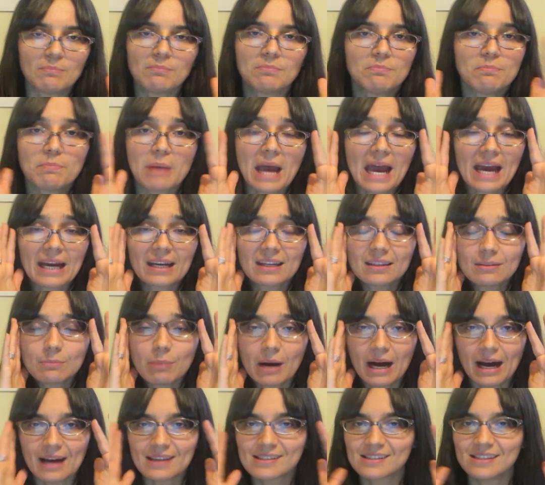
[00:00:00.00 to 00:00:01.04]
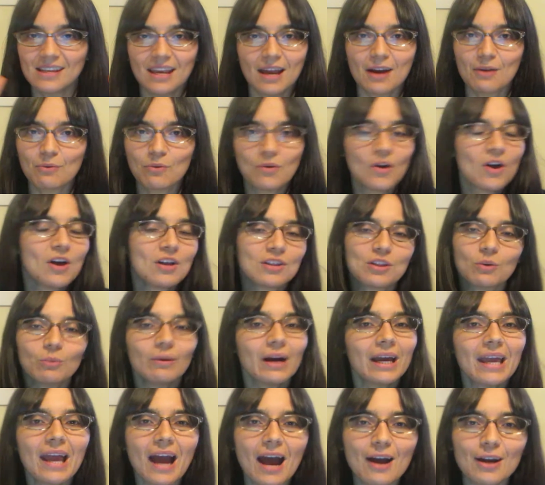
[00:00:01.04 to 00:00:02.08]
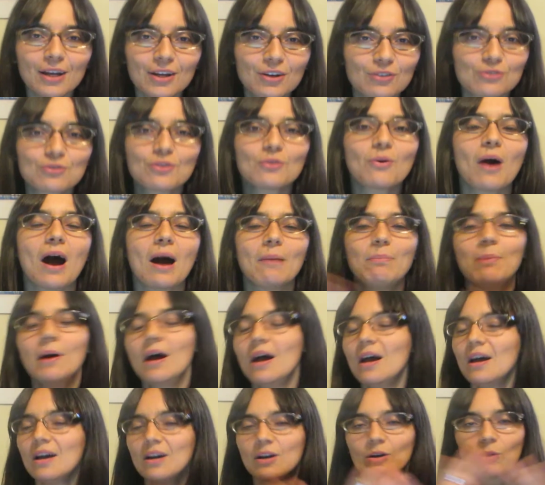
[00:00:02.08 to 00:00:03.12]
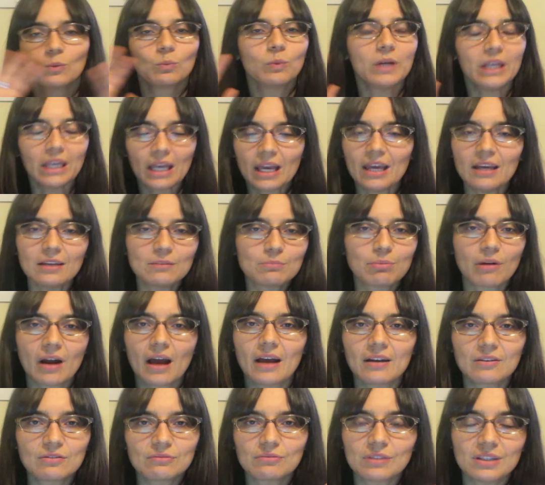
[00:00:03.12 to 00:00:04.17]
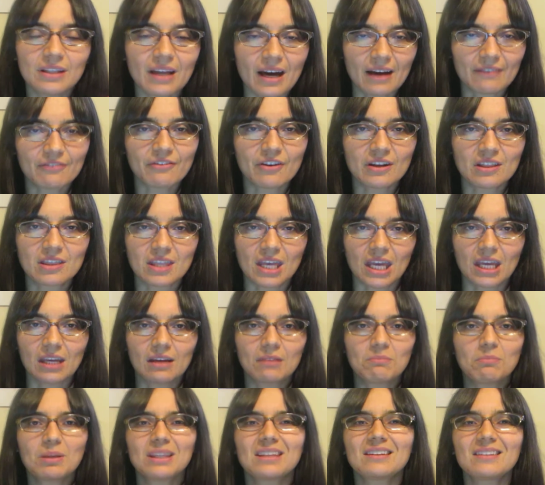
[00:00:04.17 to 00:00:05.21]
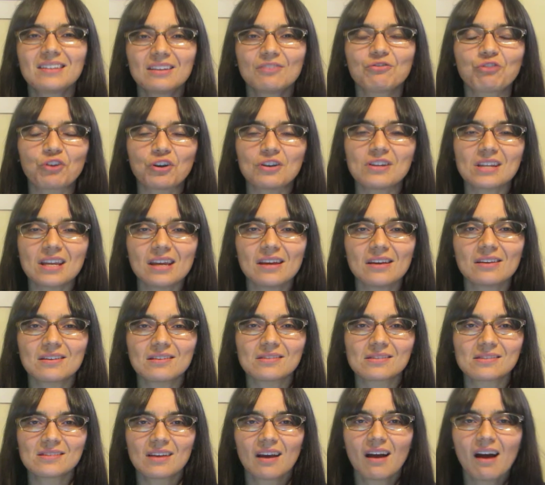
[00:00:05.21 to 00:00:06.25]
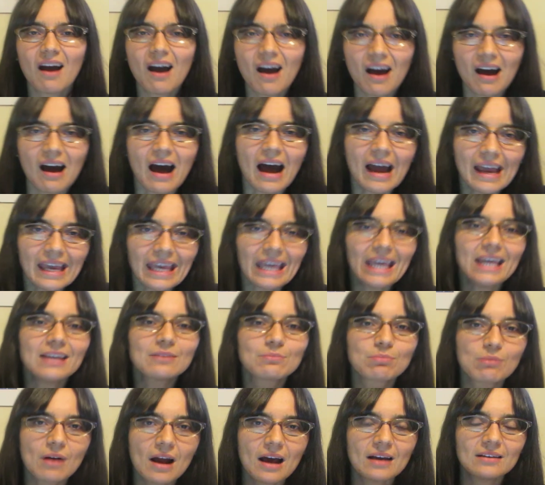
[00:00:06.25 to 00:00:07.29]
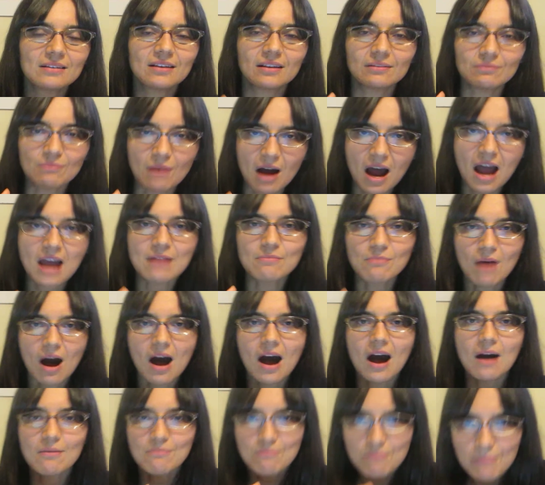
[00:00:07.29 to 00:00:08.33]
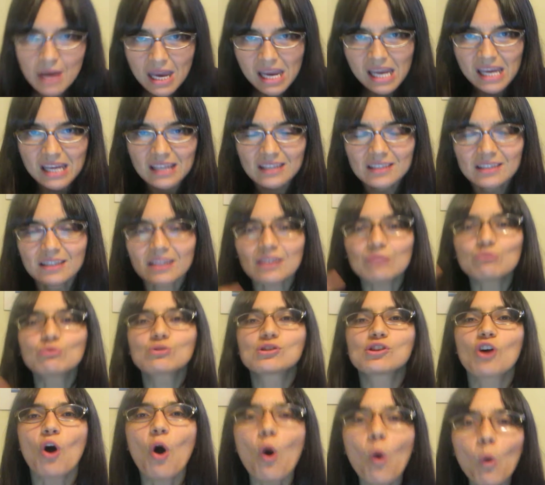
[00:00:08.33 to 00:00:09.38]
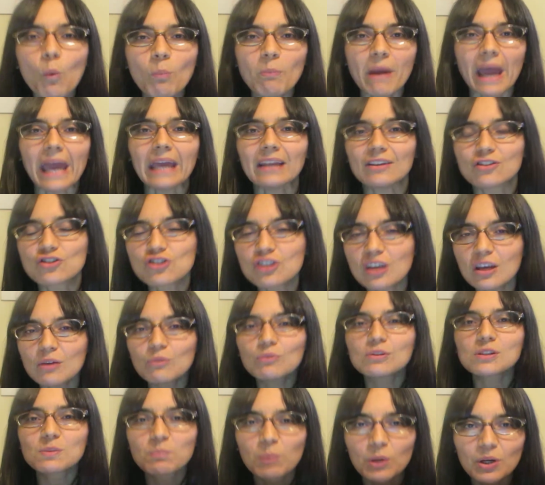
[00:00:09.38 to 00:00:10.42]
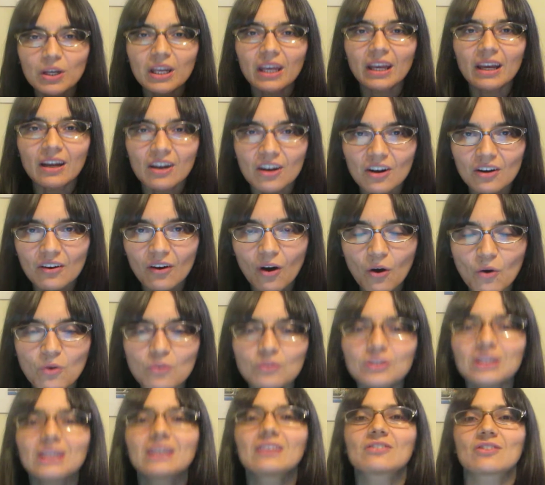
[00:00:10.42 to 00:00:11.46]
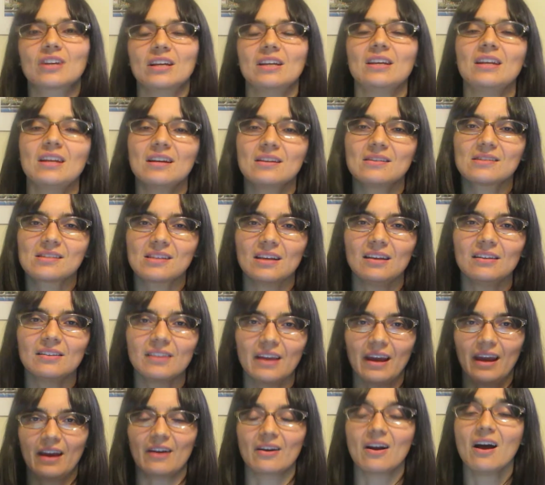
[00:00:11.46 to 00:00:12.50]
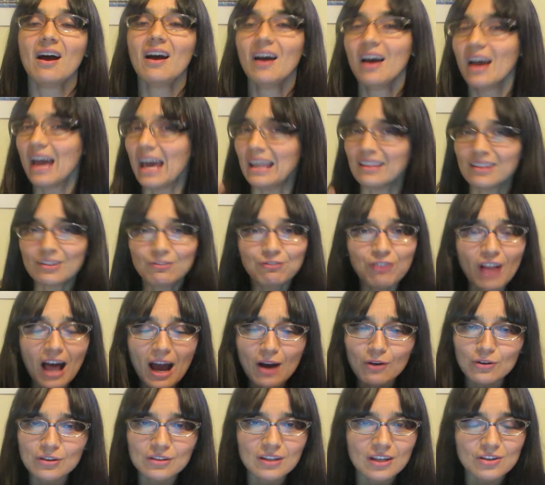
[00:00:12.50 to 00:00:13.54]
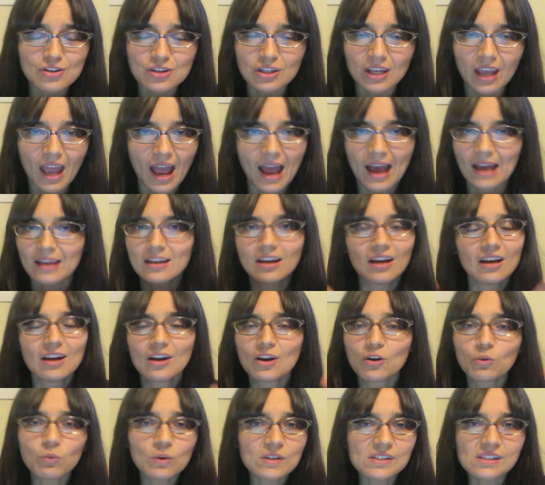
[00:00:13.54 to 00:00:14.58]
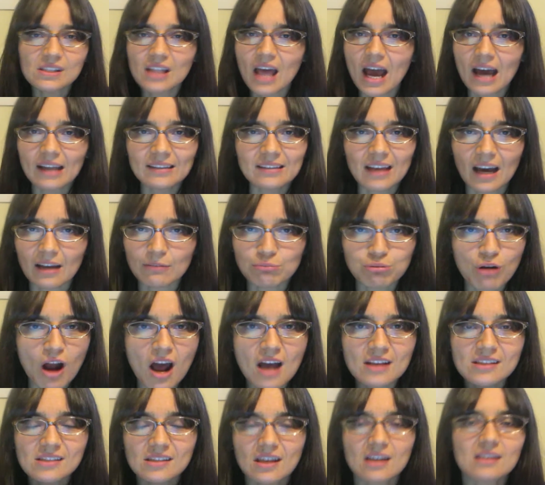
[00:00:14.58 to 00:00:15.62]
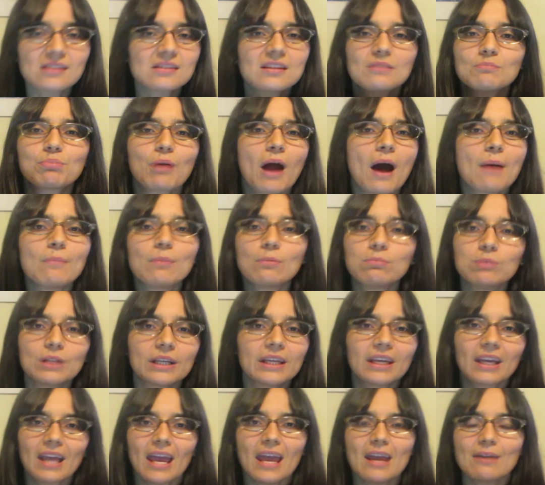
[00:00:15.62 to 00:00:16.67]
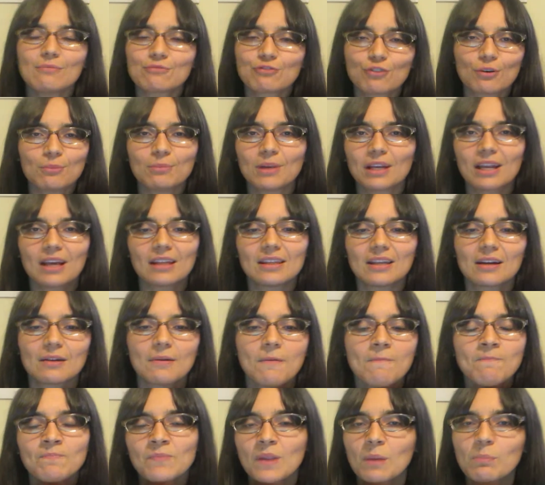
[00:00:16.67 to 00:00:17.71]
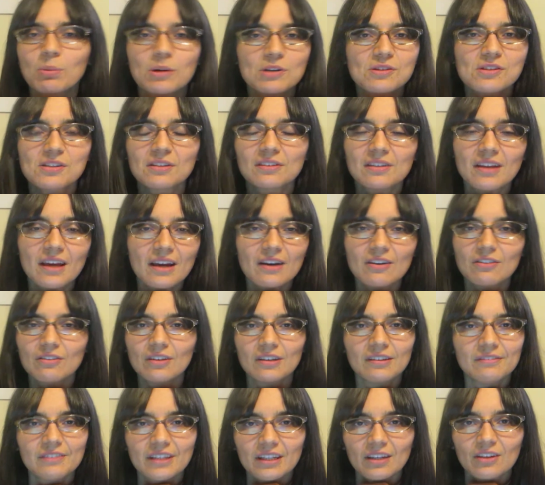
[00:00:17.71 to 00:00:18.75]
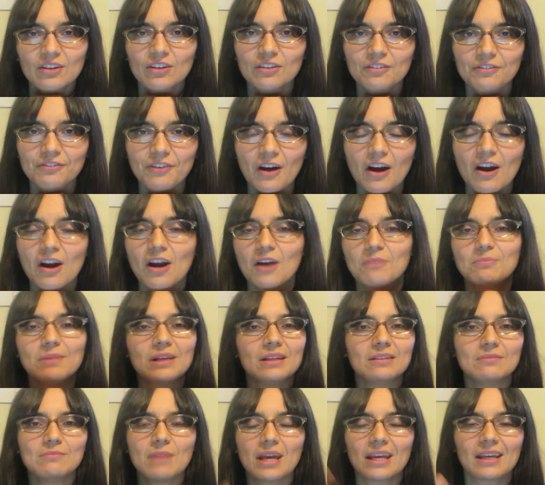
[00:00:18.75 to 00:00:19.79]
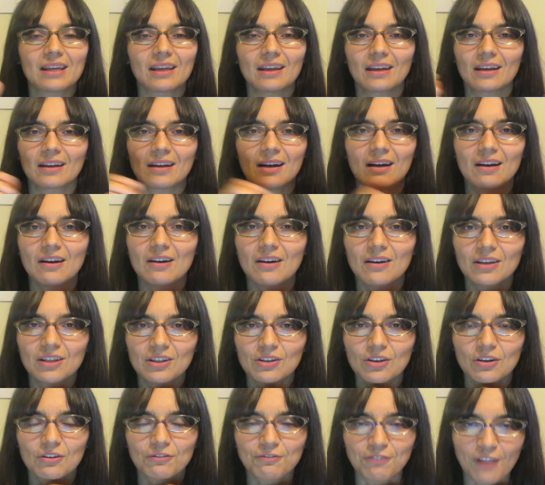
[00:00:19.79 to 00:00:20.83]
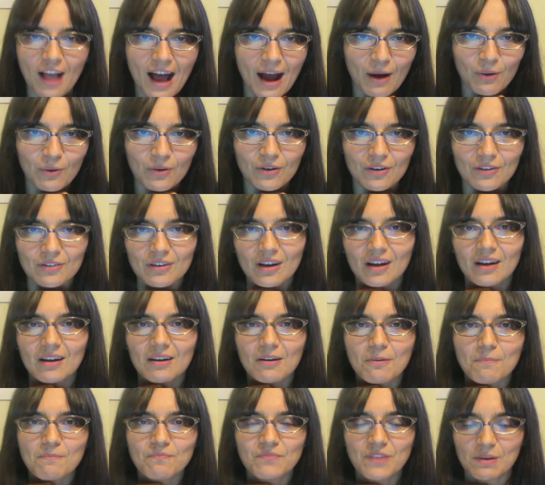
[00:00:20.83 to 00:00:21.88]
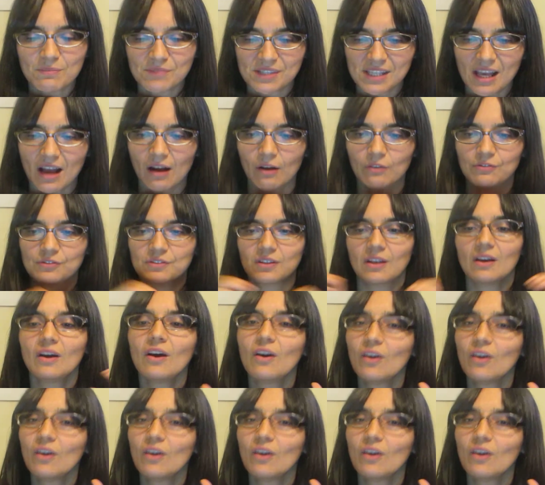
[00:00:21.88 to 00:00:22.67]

Back in Bosnia, the way I grew up, we ate bread with everything. But the difference is, I ate bread that my mom made. It was homemade. She was putting her own ingredients in there. And the flour that she had was not that processed. It probably came from another person there living on a farm and making flour themselves.